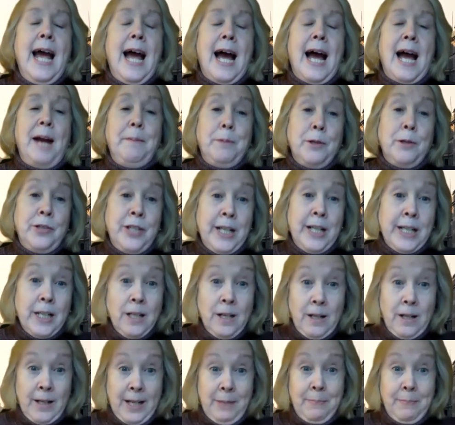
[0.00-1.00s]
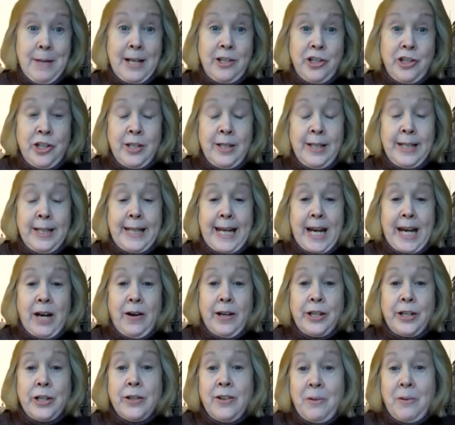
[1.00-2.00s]
I particularly mentioned the
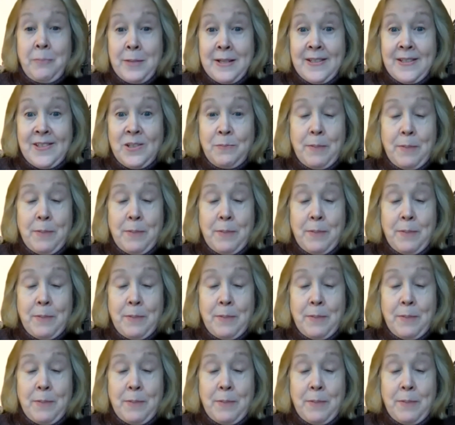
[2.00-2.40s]
character of Mrs.